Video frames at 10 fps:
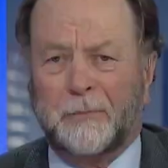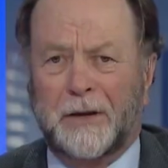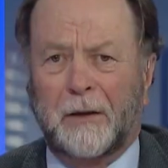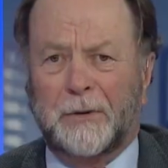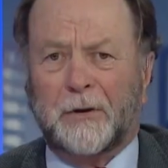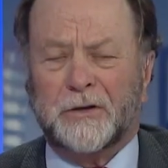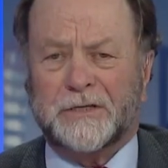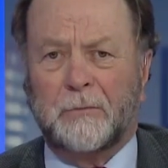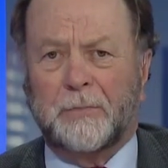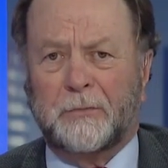because
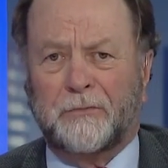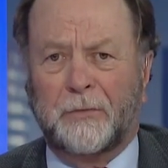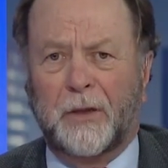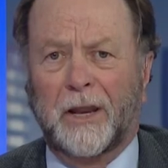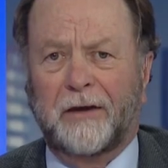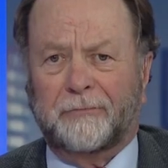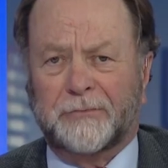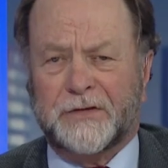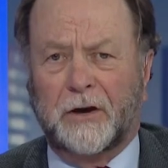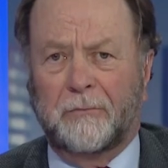there are people from the
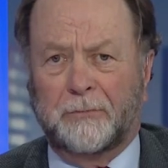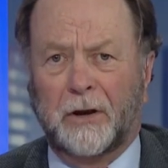left side of